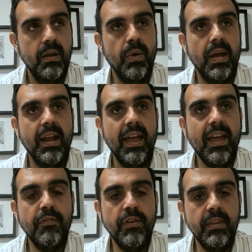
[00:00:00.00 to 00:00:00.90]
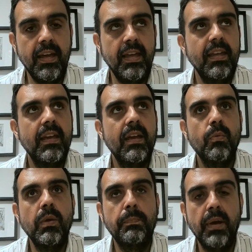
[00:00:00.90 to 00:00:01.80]
where every day
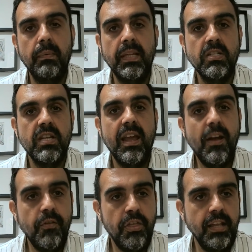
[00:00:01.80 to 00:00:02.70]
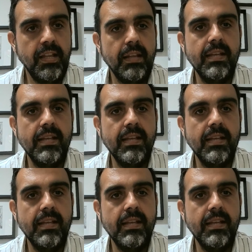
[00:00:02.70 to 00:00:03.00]
we publish everything